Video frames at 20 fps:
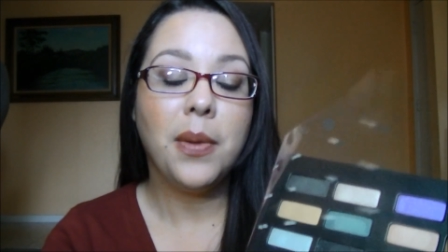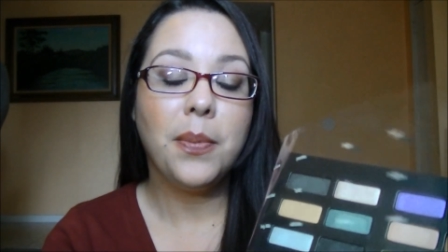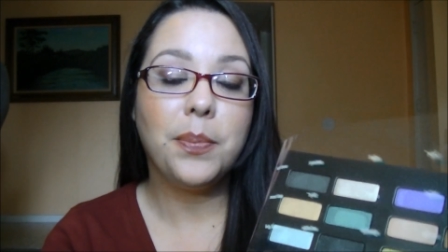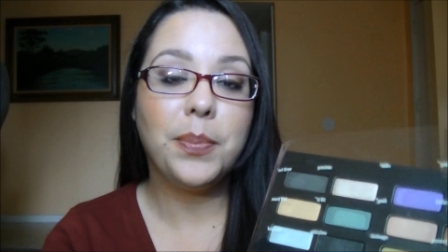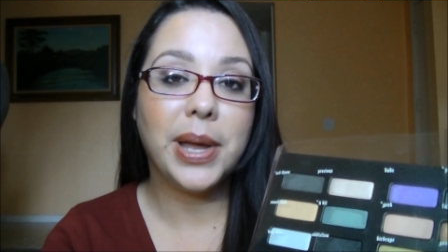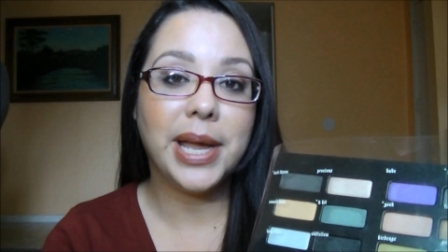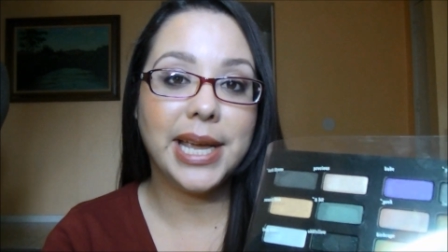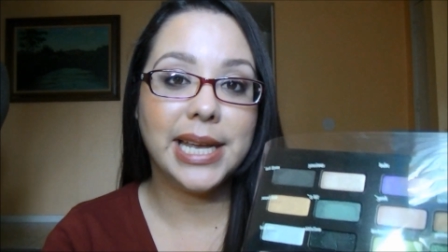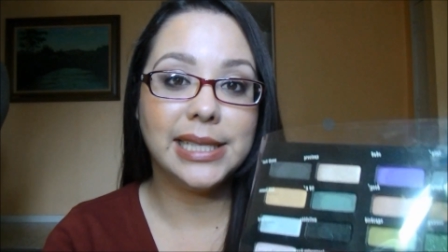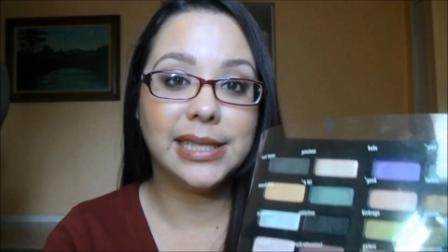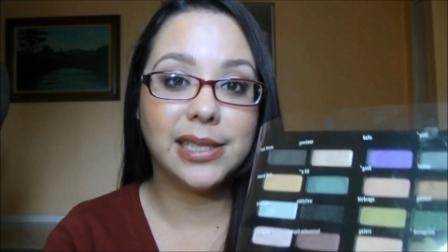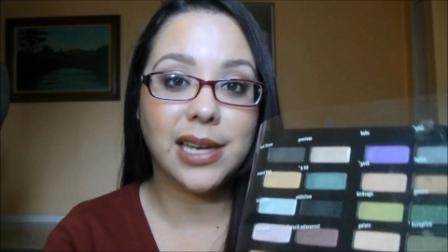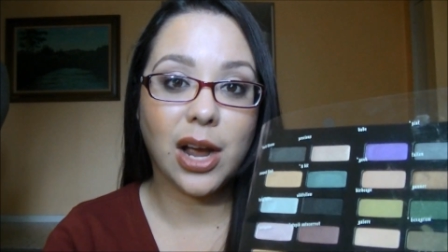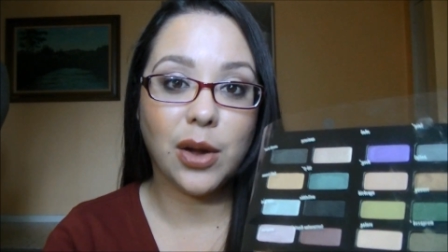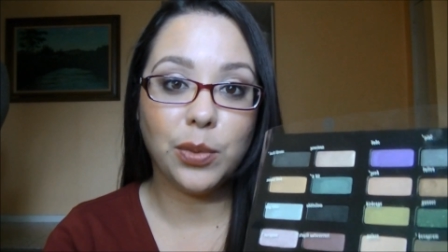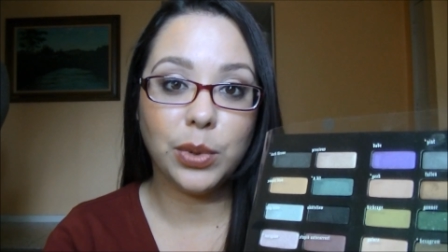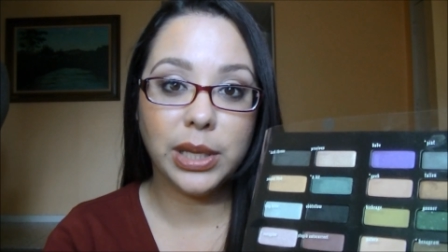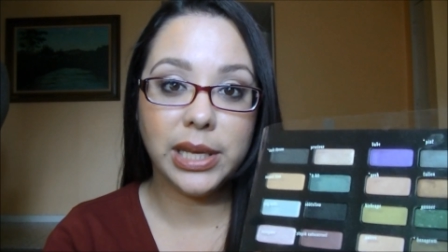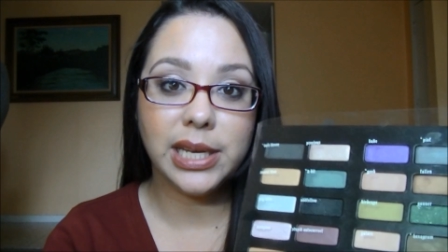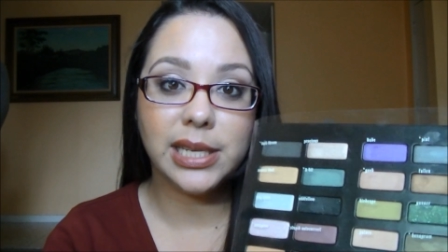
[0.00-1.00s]
But it's
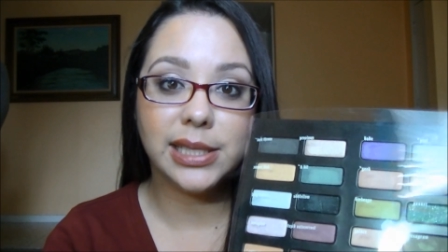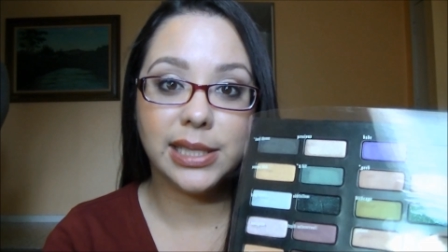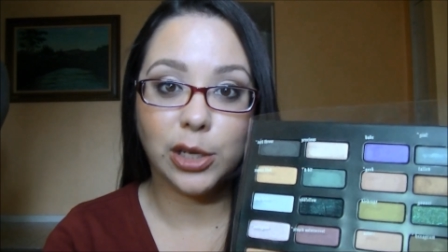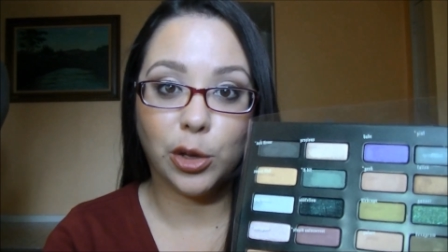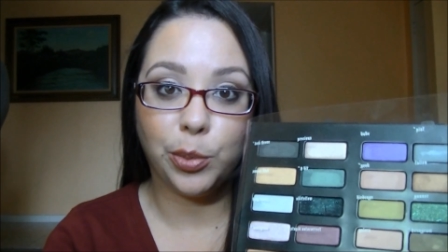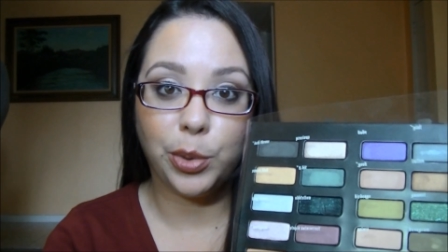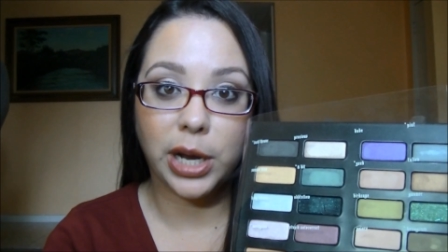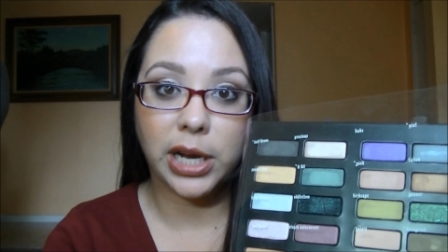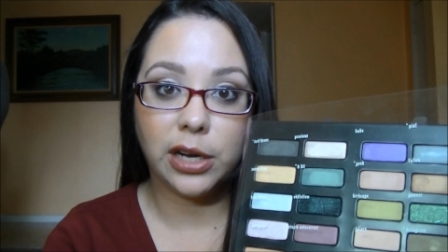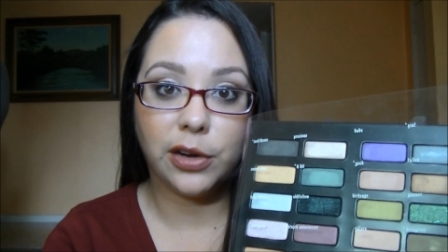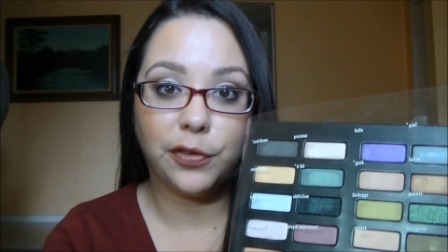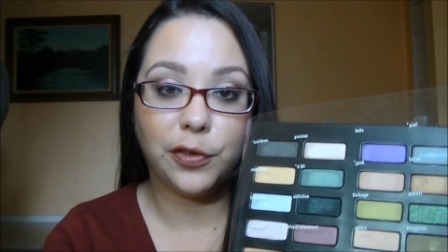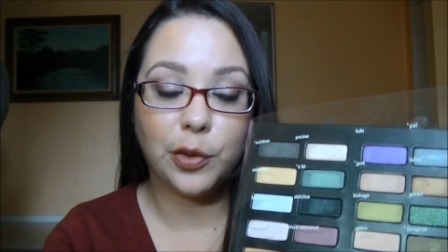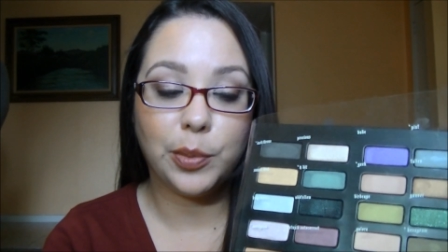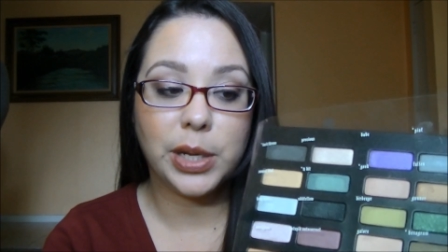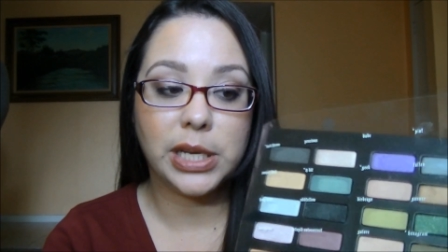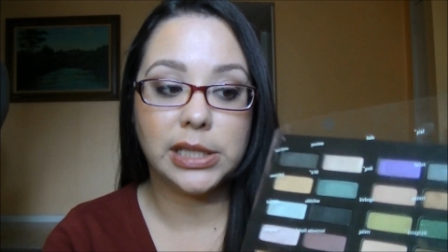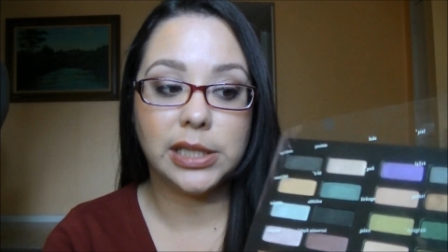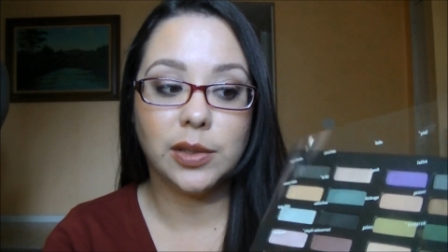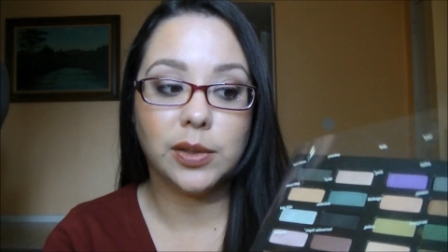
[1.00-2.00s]
not really a deal breaker for
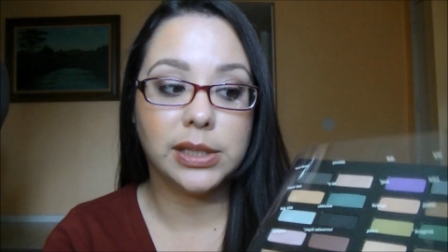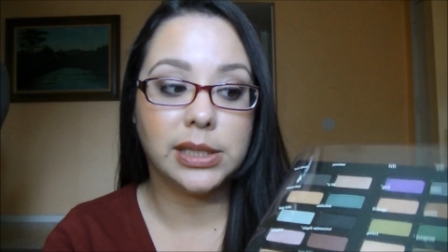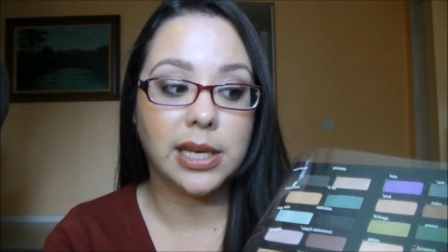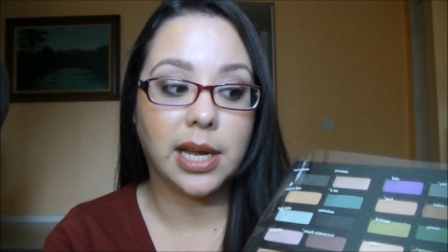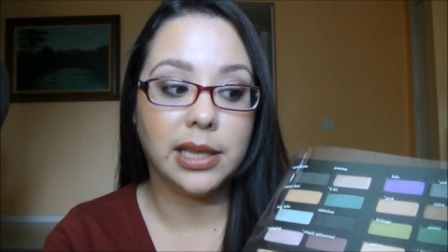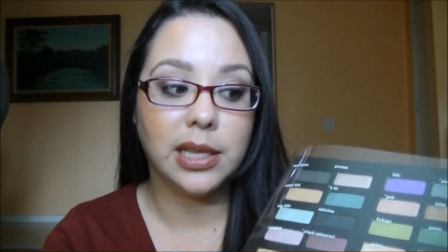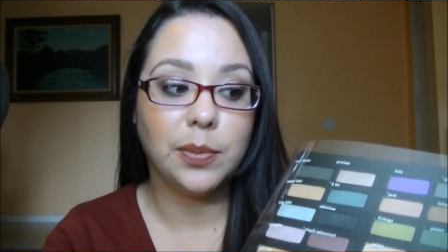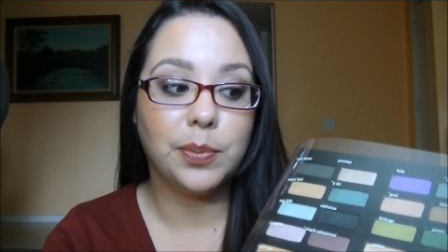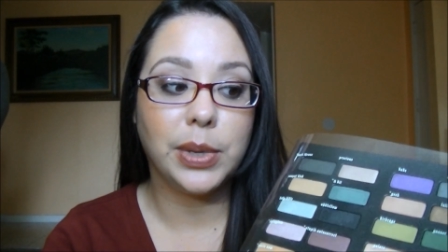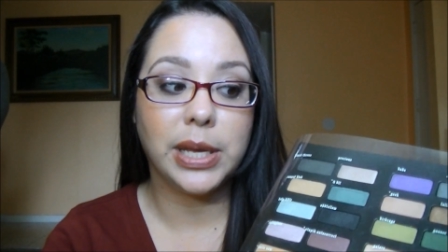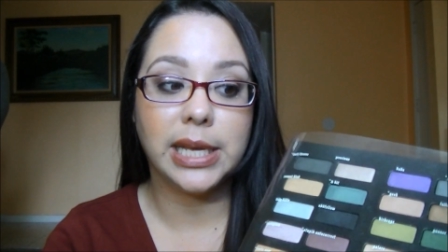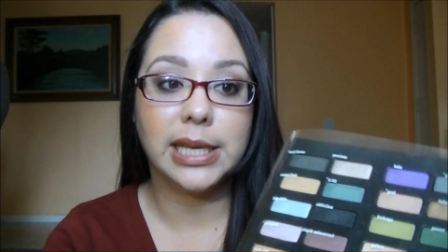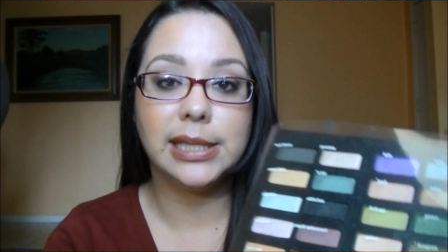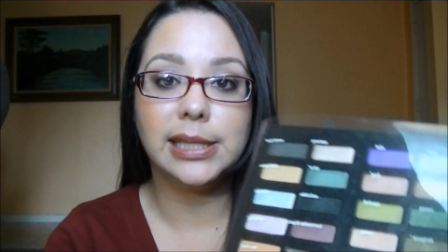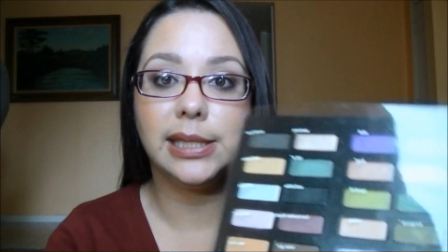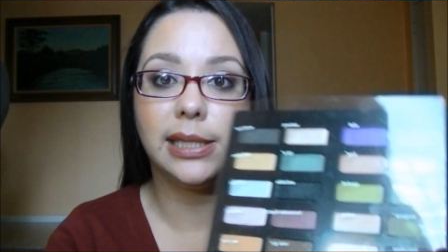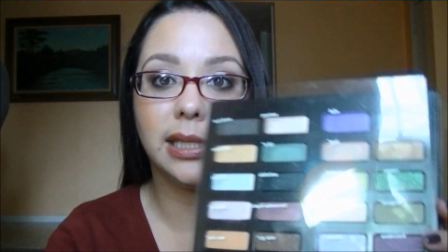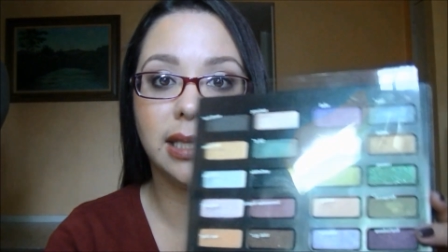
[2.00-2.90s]
me, so it's not the biggest